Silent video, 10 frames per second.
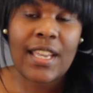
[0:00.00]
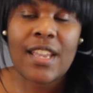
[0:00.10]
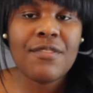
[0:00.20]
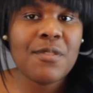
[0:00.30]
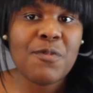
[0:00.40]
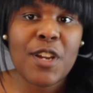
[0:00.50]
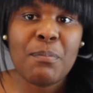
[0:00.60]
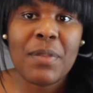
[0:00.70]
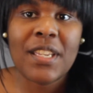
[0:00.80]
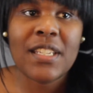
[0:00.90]

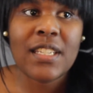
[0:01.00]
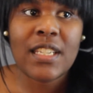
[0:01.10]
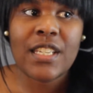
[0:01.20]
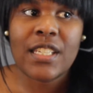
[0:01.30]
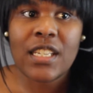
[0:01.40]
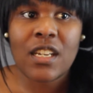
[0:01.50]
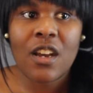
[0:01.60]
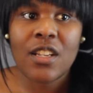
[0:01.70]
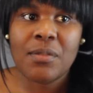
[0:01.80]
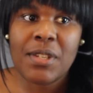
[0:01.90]
everyone, but it did
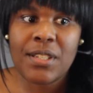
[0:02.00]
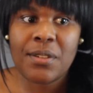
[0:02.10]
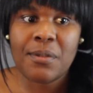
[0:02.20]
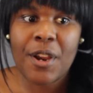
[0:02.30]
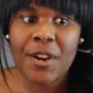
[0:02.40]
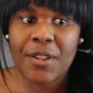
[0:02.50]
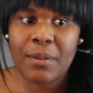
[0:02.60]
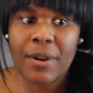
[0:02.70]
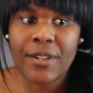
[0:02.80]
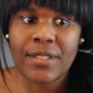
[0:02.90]
cause me to hurt
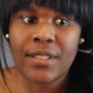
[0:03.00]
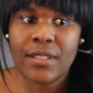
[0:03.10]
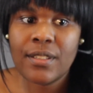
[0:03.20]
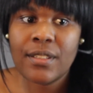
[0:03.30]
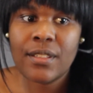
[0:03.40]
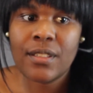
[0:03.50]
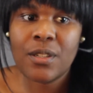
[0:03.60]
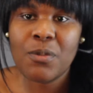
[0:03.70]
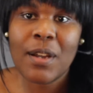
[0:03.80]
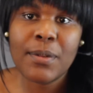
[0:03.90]
the person
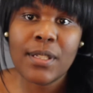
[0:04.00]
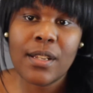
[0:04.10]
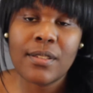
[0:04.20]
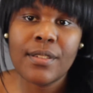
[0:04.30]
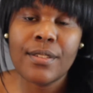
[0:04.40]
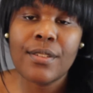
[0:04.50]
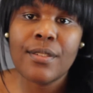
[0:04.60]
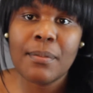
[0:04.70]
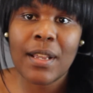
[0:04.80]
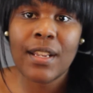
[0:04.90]
who I was closest
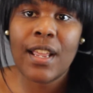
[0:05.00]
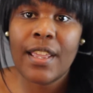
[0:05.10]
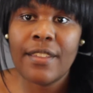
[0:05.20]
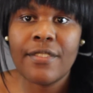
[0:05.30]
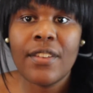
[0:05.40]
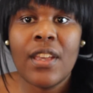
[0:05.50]
to in my life,